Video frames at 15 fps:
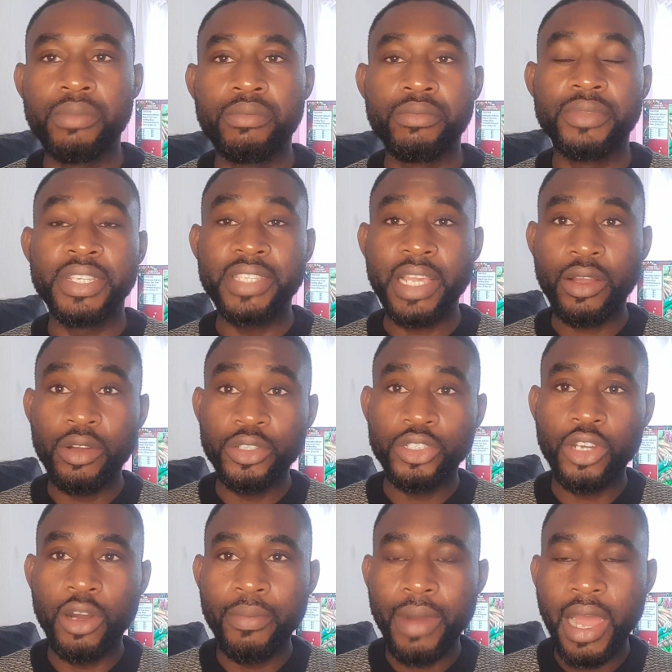The second
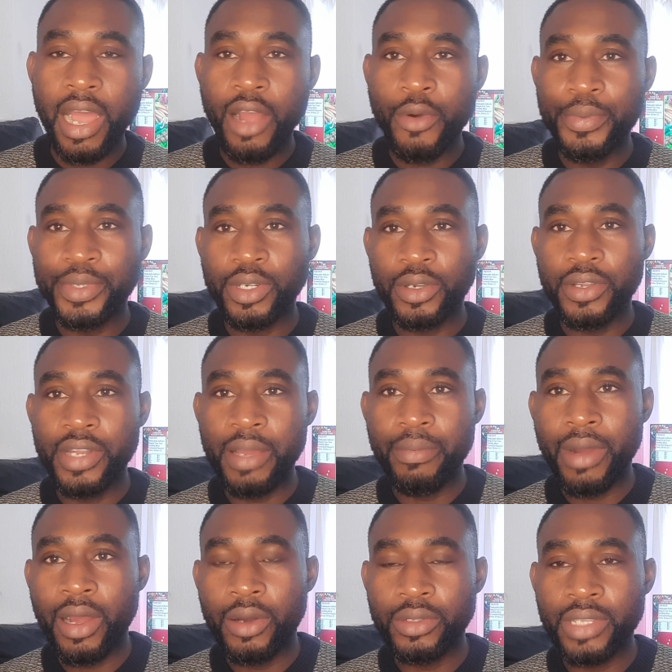job I'm talking
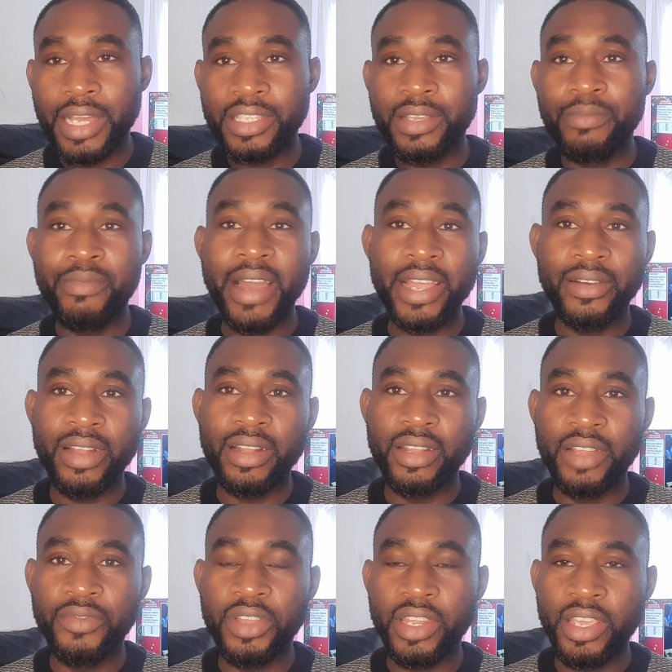about as a migrant
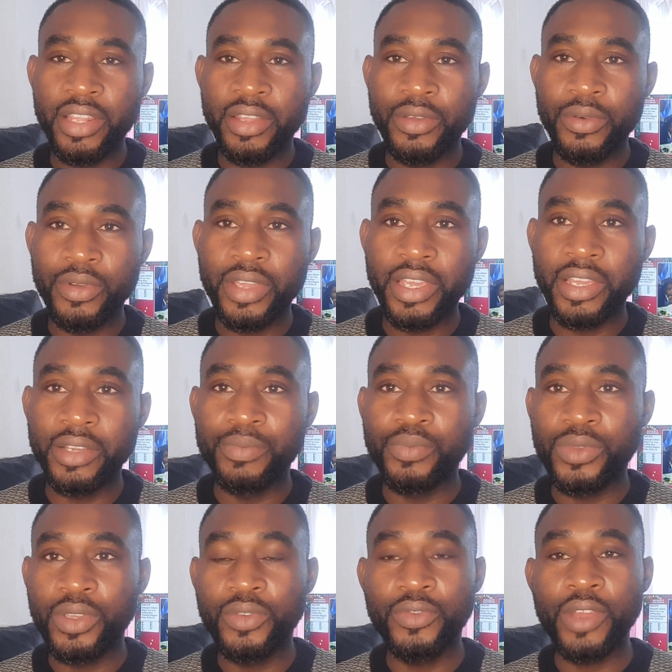living in the UK,
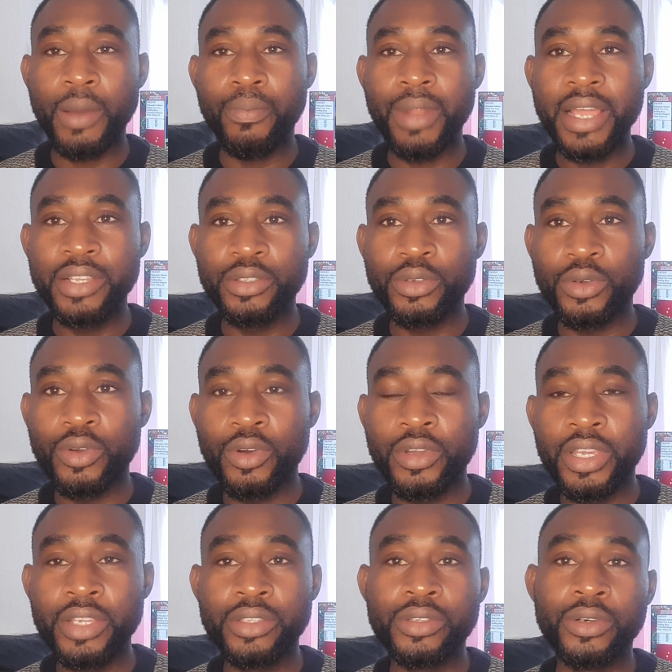if you are planning to go
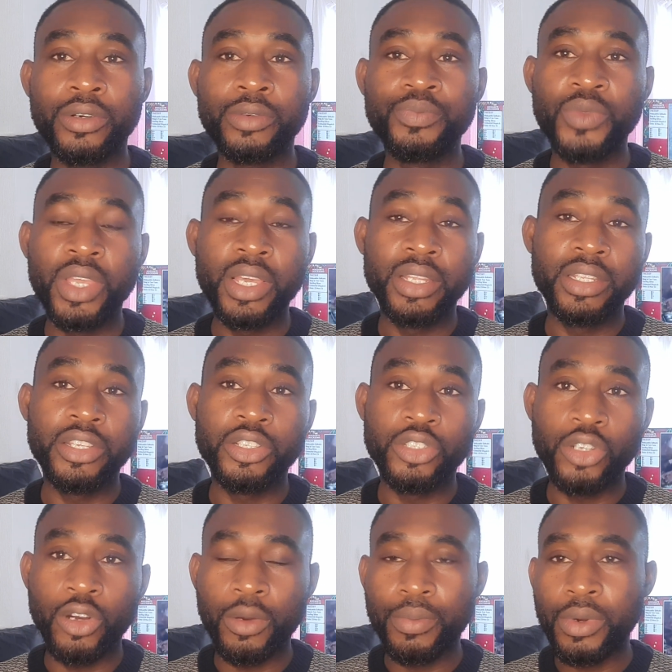into this
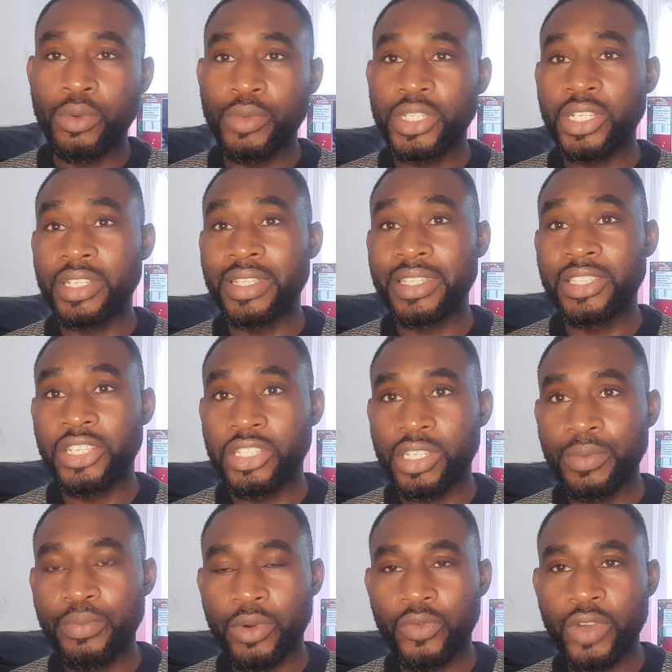job, which is the teaching
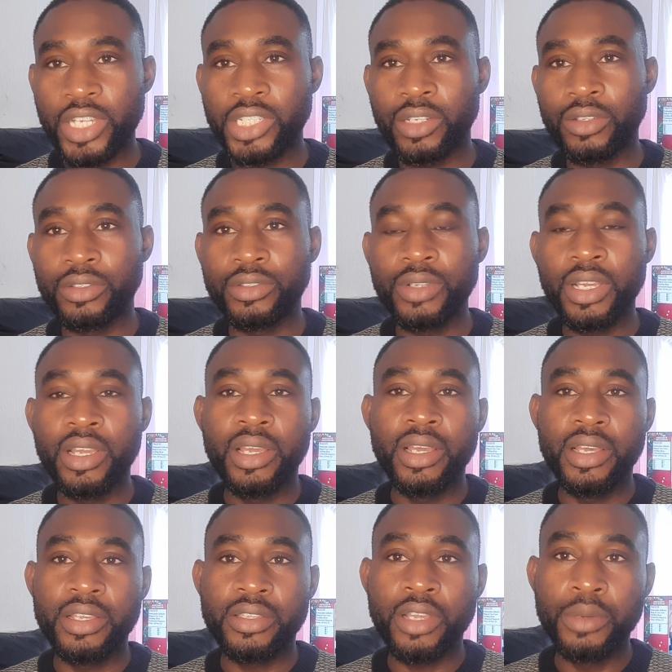profession,
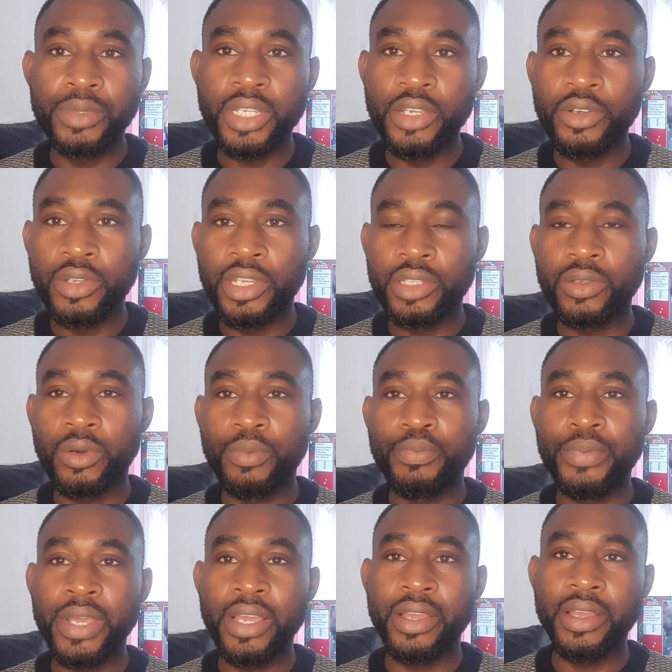is something you need to
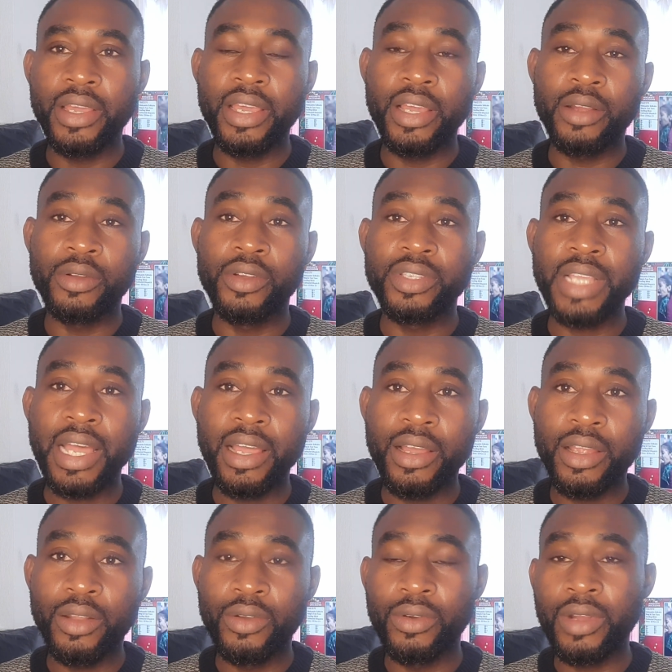pay a closer
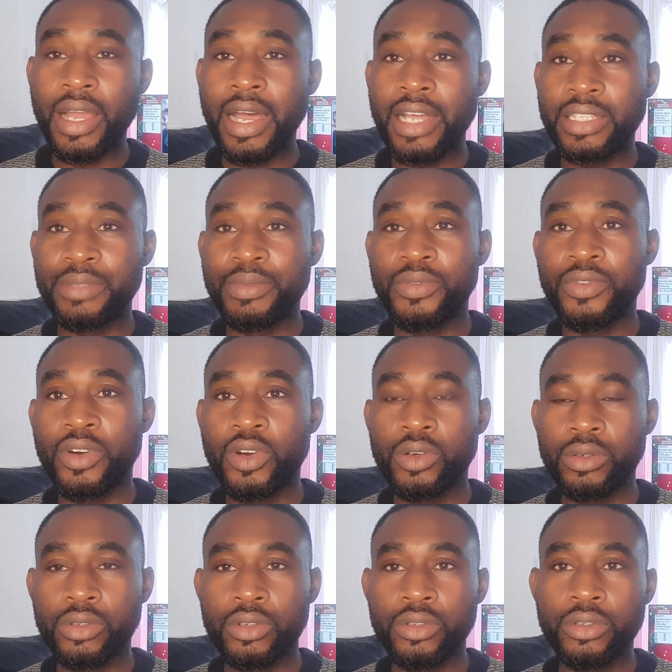look at before
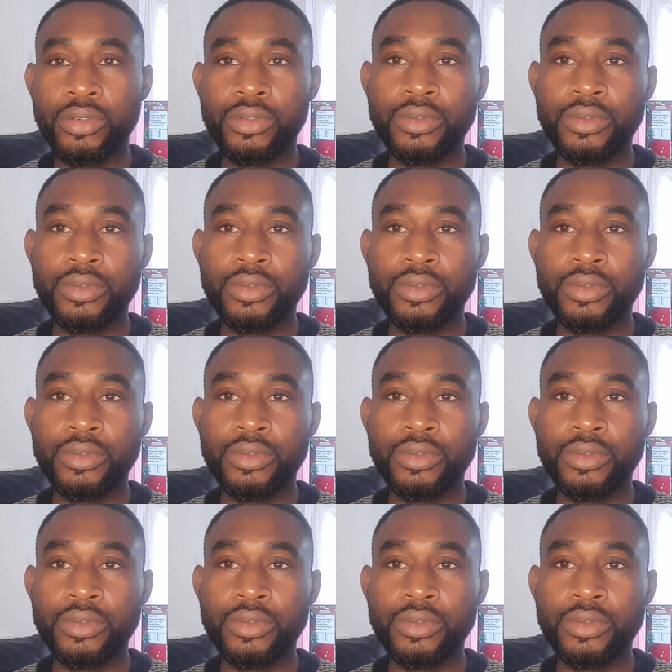you